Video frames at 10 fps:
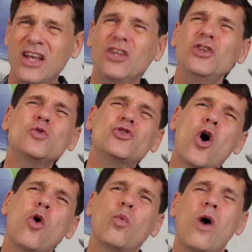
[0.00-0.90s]
you
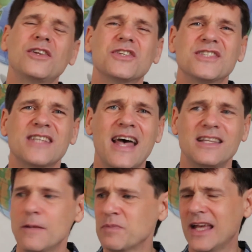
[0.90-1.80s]
don't want to
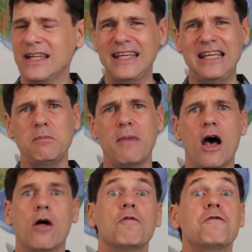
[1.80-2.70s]
send an
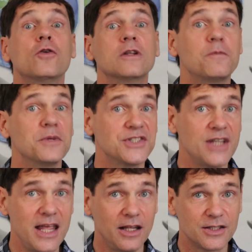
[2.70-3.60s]
email full of
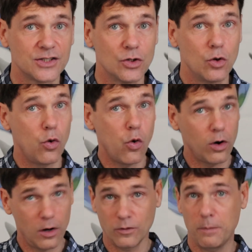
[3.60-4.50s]
mistakes
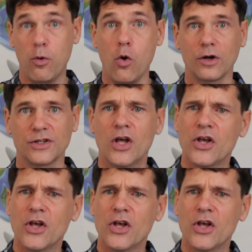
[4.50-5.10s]
or a report.